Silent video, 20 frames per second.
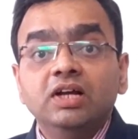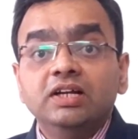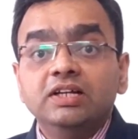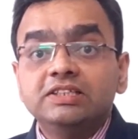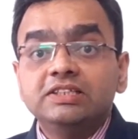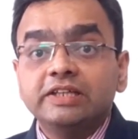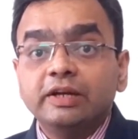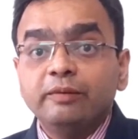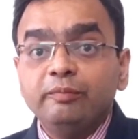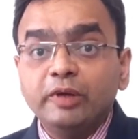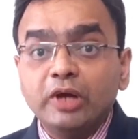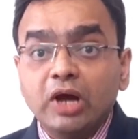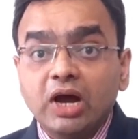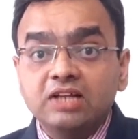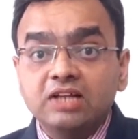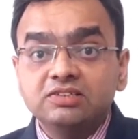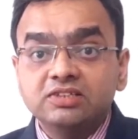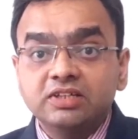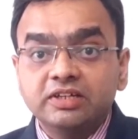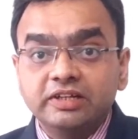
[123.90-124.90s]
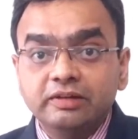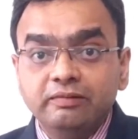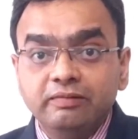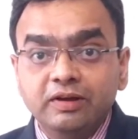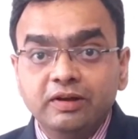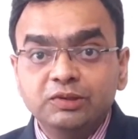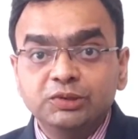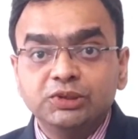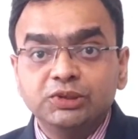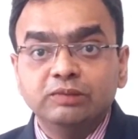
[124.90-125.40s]
descriptive answer
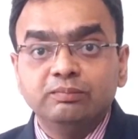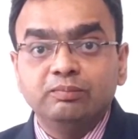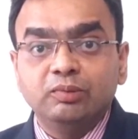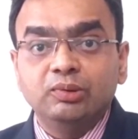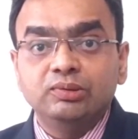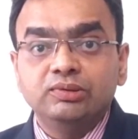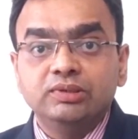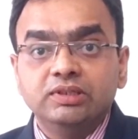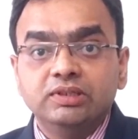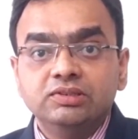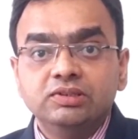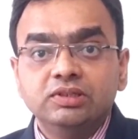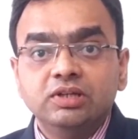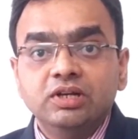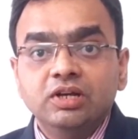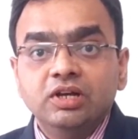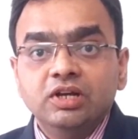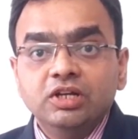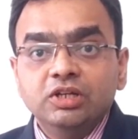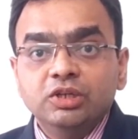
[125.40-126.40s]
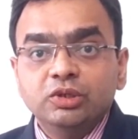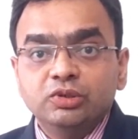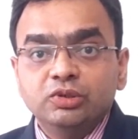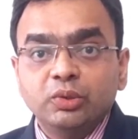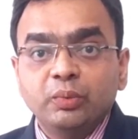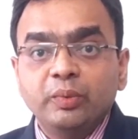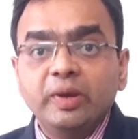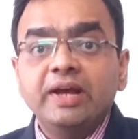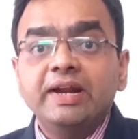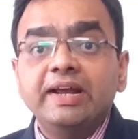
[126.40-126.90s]
evaluation process.
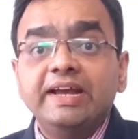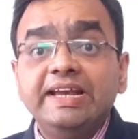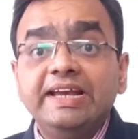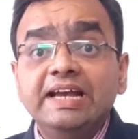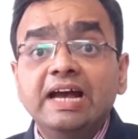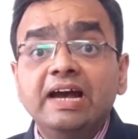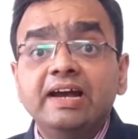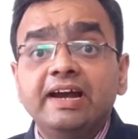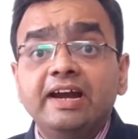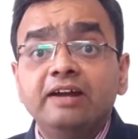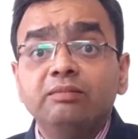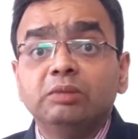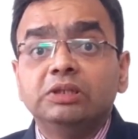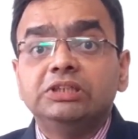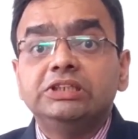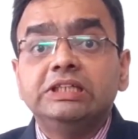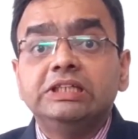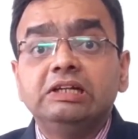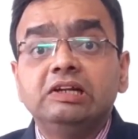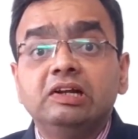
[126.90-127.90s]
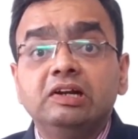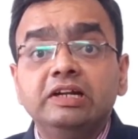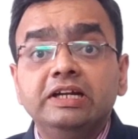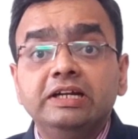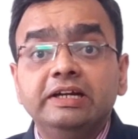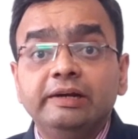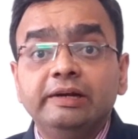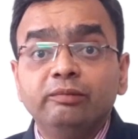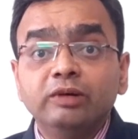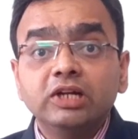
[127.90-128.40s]
So where AI and machine
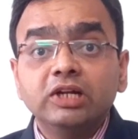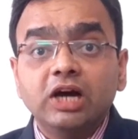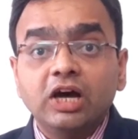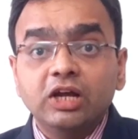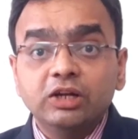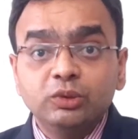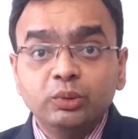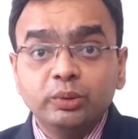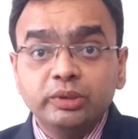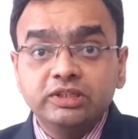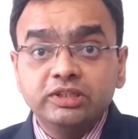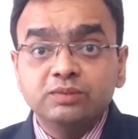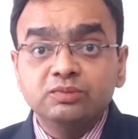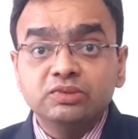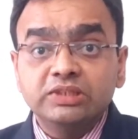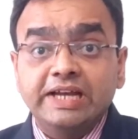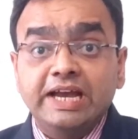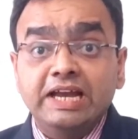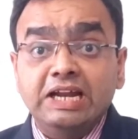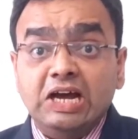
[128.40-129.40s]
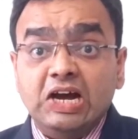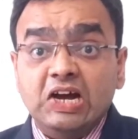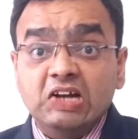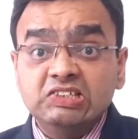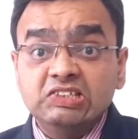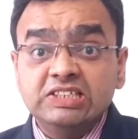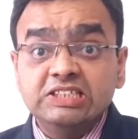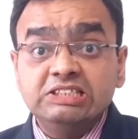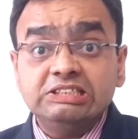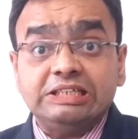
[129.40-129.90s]
learning driven algorithms can
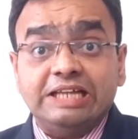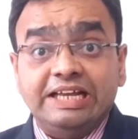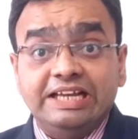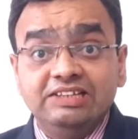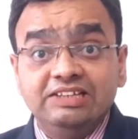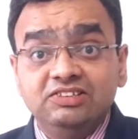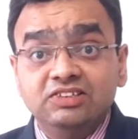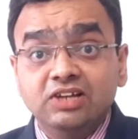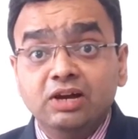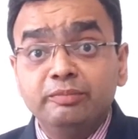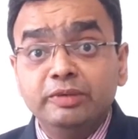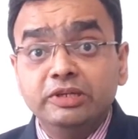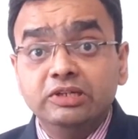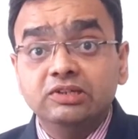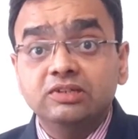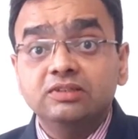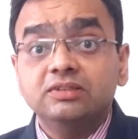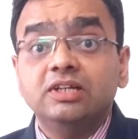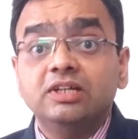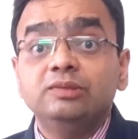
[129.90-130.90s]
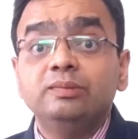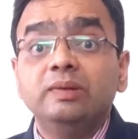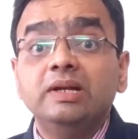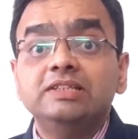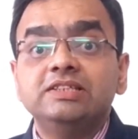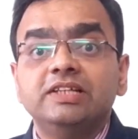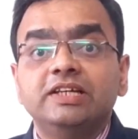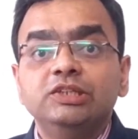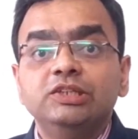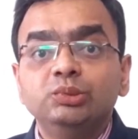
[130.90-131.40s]
assist examiners as well
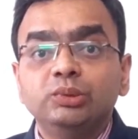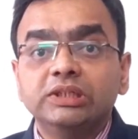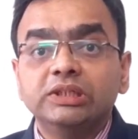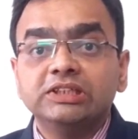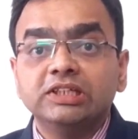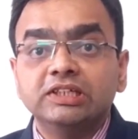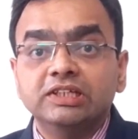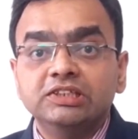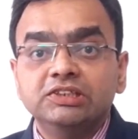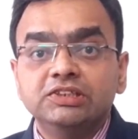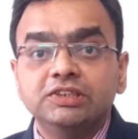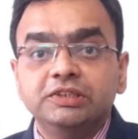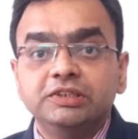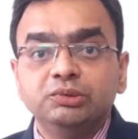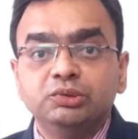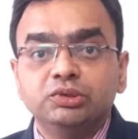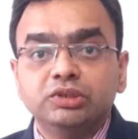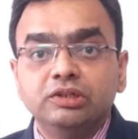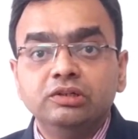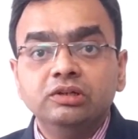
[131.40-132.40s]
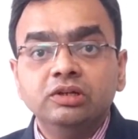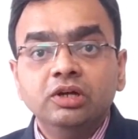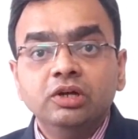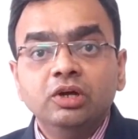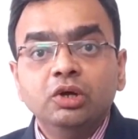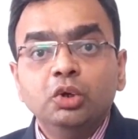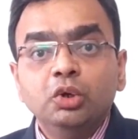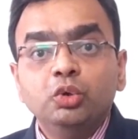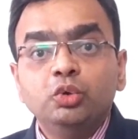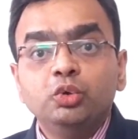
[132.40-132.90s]
as education institutions
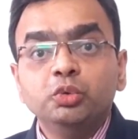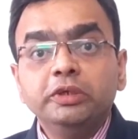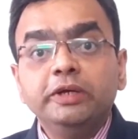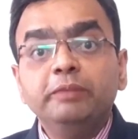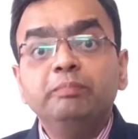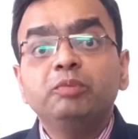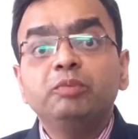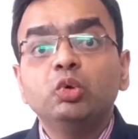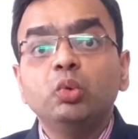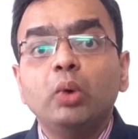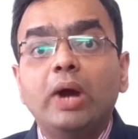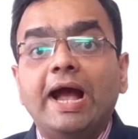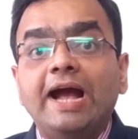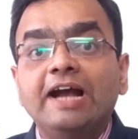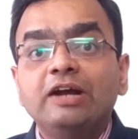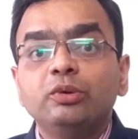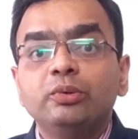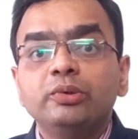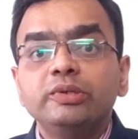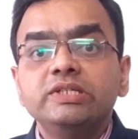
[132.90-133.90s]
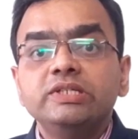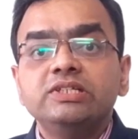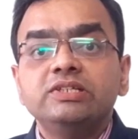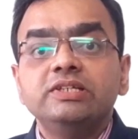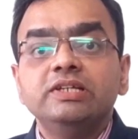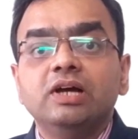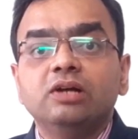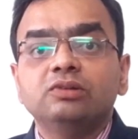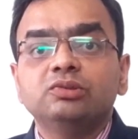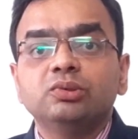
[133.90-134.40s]
to improve
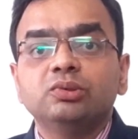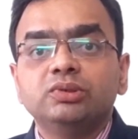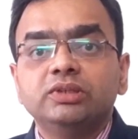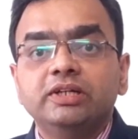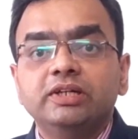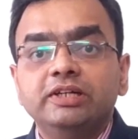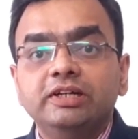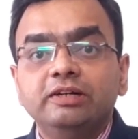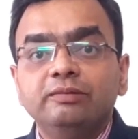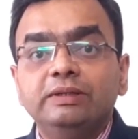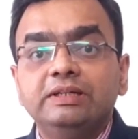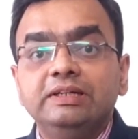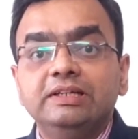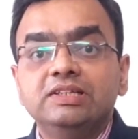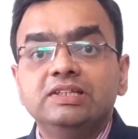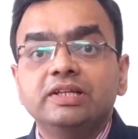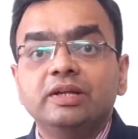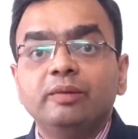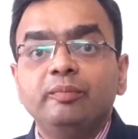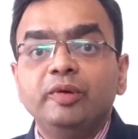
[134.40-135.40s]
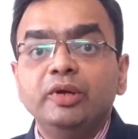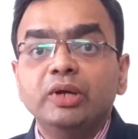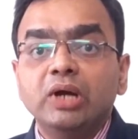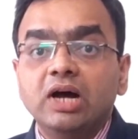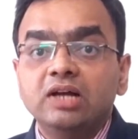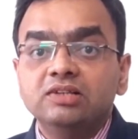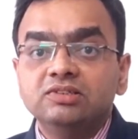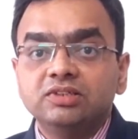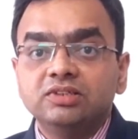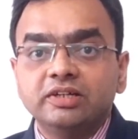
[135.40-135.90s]
accuracy associated with
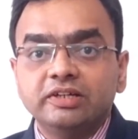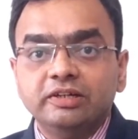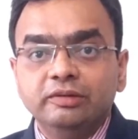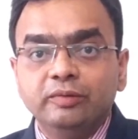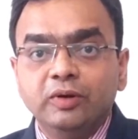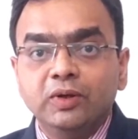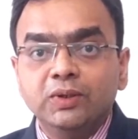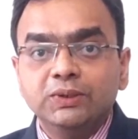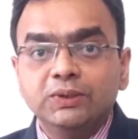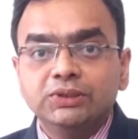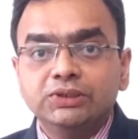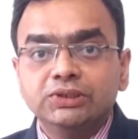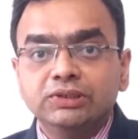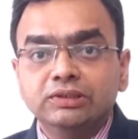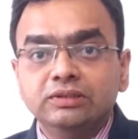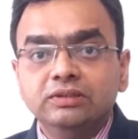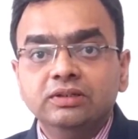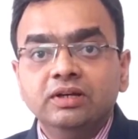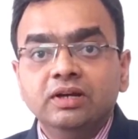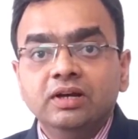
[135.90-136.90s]
descriptive answer evaluation.